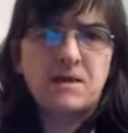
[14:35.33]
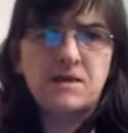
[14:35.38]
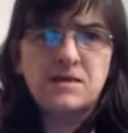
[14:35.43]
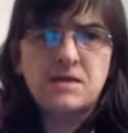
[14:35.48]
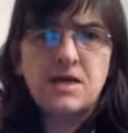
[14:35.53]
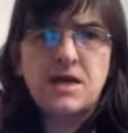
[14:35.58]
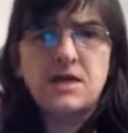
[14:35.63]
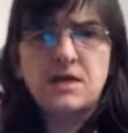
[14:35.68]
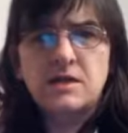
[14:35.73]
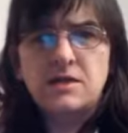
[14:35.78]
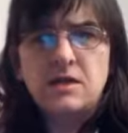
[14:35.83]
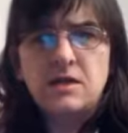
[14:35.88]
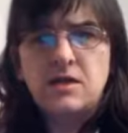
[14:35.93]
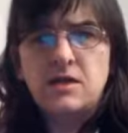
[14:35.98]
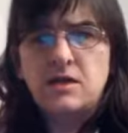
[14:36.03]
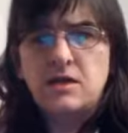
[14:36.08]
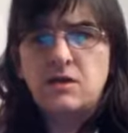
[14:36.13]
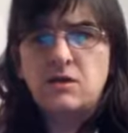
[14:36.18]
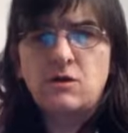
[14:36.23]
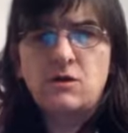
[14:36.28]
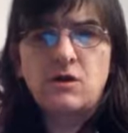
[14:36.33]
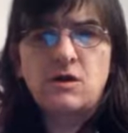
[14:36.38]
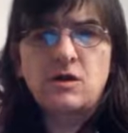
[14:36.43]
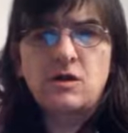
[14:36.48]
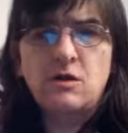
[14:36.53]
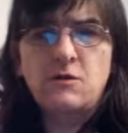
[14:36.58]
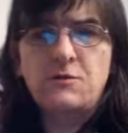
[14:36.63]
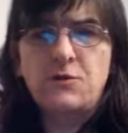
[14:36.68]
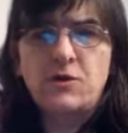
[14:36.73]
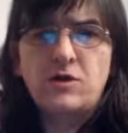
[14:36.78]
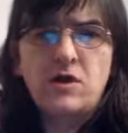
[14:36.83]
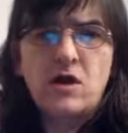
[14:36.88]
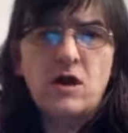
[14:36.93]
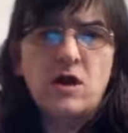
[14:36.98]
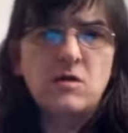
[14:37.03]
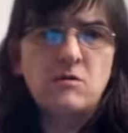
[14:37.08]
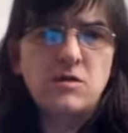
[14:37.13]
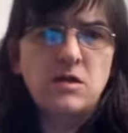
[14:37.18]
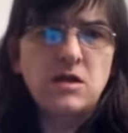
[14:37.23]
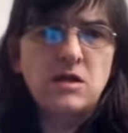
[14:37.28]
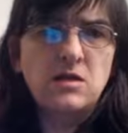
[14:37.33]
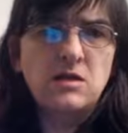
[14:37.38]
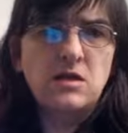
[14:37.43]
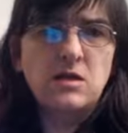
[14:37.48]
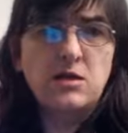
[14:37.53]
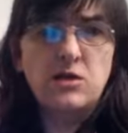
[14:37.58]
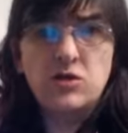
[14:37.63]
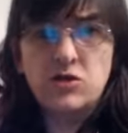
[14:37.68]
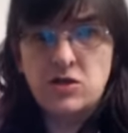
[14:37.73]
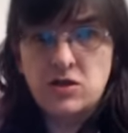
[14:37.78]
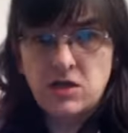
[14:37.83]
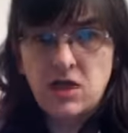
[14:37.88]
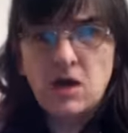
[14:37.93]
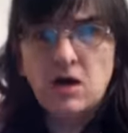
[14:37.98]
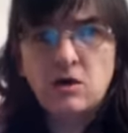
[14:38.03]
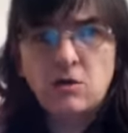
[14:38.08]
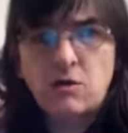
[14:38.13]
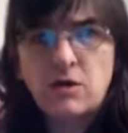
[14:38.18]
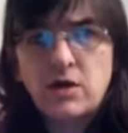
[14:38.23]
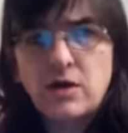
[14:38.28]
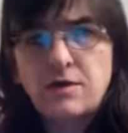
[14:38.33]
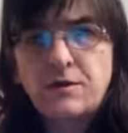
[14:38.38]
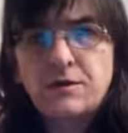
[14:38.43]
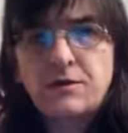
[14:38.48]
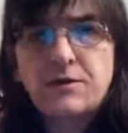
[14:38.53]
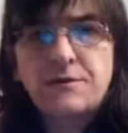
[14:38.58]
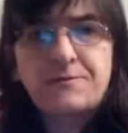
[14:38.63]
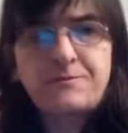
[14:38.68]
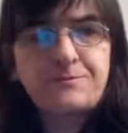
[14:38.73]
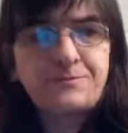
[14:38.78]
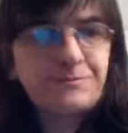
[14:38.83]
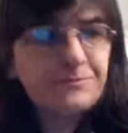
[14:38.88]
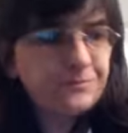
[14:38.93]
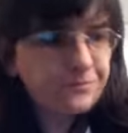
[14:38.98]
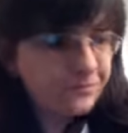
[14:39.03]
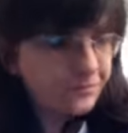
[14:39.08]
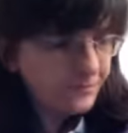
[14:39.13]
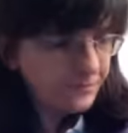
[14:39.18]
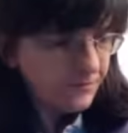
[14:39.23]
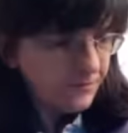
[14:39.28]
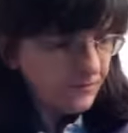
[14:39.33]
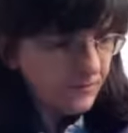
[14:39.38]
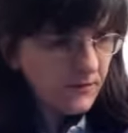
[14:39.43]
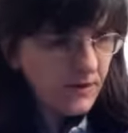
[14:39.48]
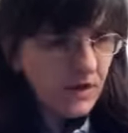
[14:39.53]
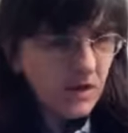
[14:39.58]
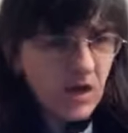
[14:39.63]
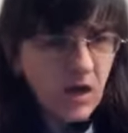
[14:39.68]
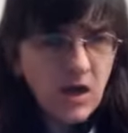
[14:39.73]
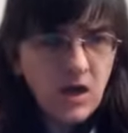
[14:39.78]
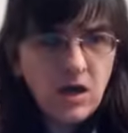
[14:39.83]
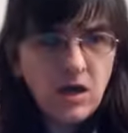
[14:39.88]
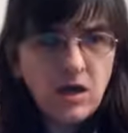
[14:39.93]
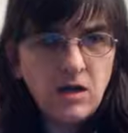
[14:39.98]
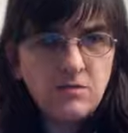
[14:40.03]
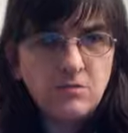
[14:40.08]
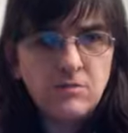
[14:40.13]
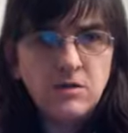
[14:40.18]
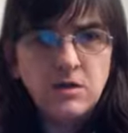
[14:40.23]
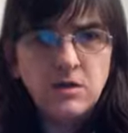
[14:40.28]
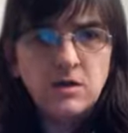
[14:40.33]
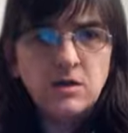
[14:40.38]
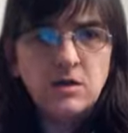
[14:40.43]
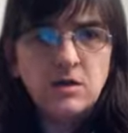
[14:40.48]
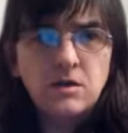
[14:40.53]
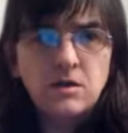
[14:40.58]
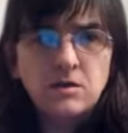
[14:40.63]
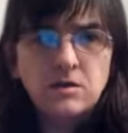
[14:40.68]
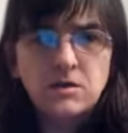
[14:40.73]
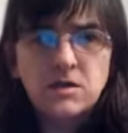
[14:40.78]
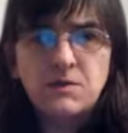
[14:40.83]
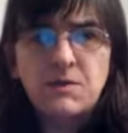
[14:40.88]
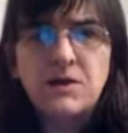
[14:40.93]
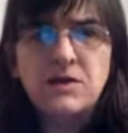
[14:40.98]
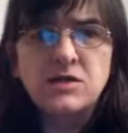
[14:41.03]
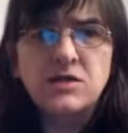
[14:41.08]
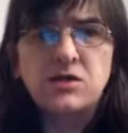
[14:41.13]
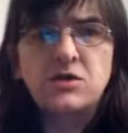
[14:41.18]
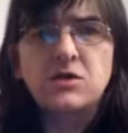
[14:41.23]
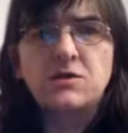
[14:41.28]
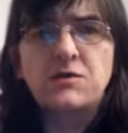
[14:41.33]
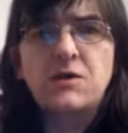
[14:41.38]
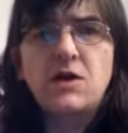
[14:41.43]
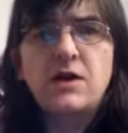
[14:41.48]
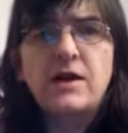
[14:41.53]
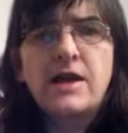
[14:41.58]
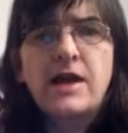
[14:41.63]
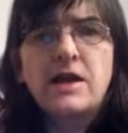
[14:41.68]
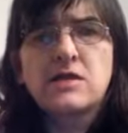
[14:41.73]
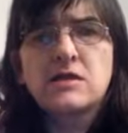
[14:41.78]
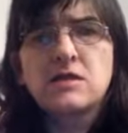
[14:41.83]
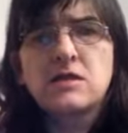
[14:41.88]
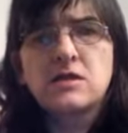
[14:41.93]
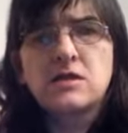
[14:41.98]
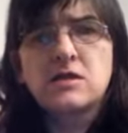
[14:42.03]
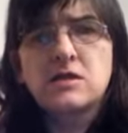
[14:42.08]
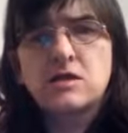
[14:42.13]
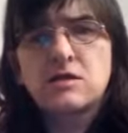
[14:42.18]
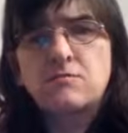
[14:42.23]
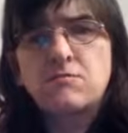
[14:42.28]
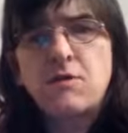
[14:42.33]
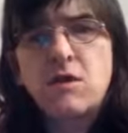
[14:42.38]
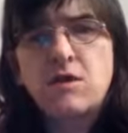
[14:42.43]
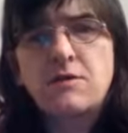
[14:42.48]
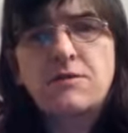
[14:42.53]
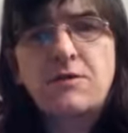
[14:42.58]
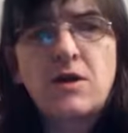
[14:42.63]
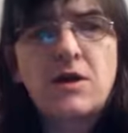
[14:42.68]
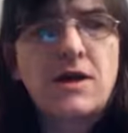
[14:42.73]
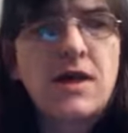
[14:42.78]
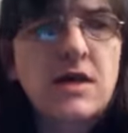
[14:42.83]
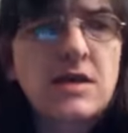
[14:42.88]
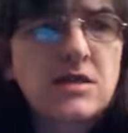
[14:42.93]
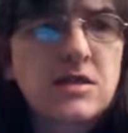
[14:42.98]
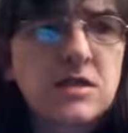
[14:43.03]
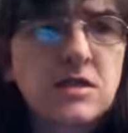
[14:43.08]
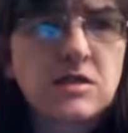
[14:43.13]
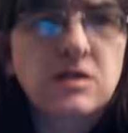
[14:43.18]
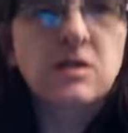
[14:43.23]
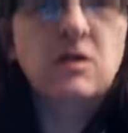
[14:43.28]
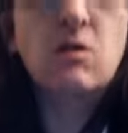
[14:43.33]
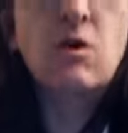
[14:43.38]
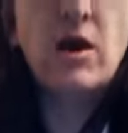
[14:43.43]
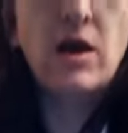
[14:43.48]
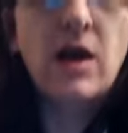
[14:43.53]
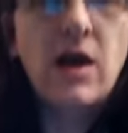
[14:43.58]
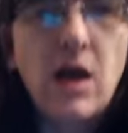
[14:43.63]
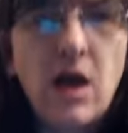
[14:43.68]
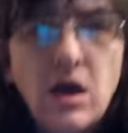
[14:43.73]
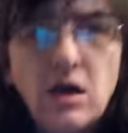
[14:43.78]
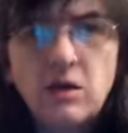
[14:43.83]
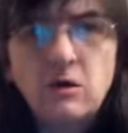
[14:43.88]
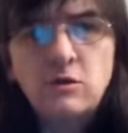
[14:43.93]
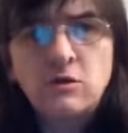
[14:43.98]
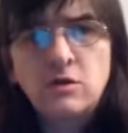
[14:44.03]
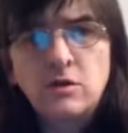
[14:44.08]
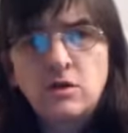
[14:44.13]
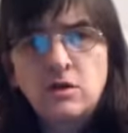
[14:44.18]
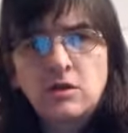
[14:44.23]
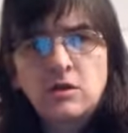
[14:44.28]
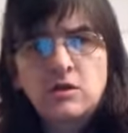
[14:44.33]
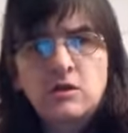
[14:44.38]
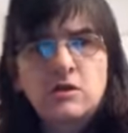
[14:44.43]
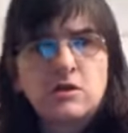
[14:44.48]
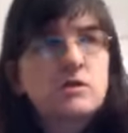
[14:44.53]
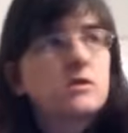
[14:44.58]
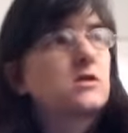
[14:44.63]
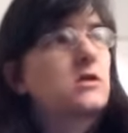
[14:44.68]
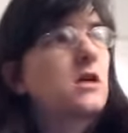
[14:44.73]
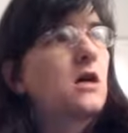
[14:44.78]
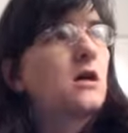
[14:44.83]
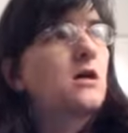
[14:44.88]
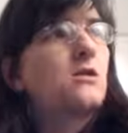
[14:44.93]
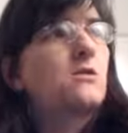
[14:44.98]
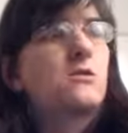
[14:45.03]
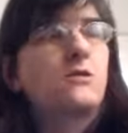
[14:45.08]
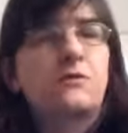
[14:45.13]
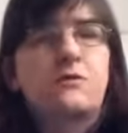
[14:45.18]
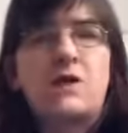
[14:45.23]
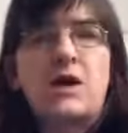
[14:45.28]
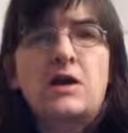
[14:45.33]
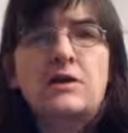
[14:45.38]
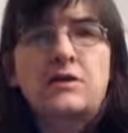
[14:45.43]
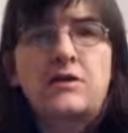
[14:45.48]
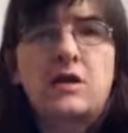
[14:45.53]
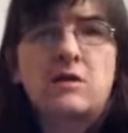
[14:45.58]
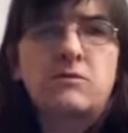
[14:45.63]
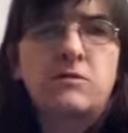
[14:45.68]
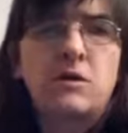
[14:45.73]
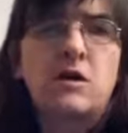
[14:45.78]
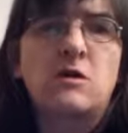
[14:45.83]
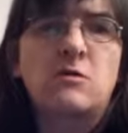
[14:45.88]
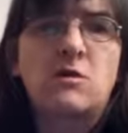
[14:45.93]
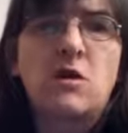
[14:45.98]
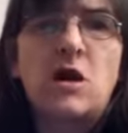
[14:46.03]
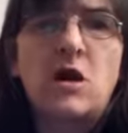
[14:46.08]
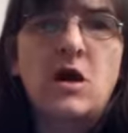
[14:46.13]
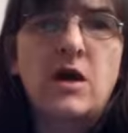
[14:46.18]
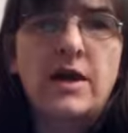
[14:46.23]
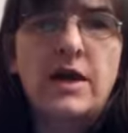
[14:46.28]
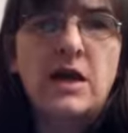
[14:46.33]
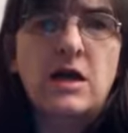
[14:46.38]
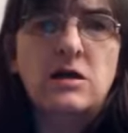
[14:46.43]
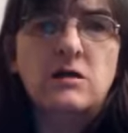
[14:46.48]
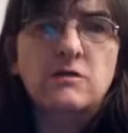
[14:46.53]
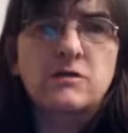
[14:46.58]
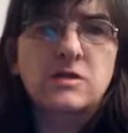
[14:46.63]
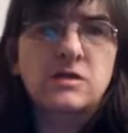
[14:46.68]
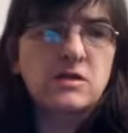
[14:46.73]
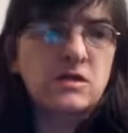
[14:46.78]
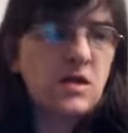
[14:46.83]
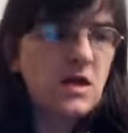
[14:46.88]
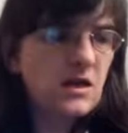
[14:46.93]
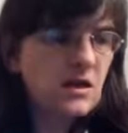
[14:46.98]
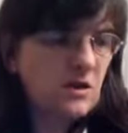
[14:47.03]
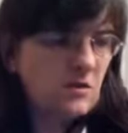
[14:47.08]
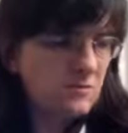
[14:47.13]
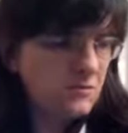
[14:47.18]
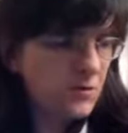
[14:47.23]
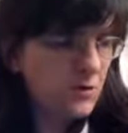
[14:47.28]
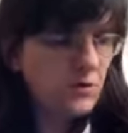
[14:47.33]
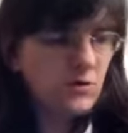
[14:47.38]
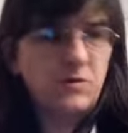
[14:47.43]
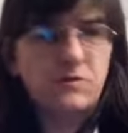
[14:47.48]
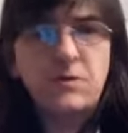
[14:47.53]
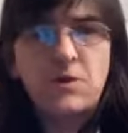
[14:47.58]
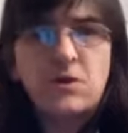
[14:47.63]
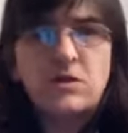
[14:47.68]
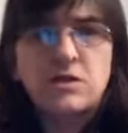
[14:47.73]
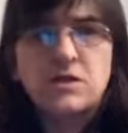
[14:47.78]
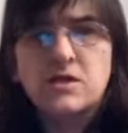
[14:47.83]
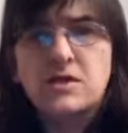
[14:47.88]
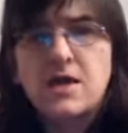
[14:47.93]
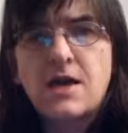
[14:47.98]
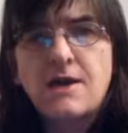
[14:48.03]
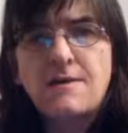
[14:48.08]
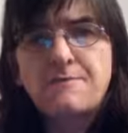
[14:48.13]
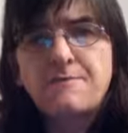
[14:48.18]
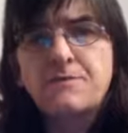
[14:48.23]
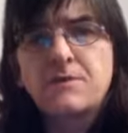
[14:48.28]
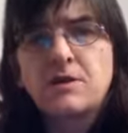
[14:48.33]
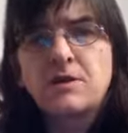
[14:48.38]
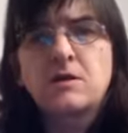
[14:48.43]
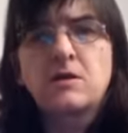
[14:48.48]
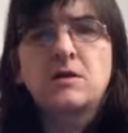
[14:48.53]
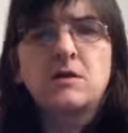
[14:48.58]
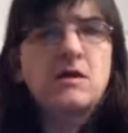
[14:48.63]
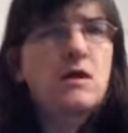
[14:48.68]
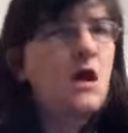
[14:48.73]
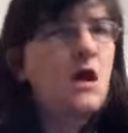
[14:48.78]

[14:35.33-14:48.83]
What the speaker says: Depends on your finances. My finances are quite low, so the fact that I'm going with High Elves and I've bought the box set, I've got half my army already. I think there's 1,000-point army in the book.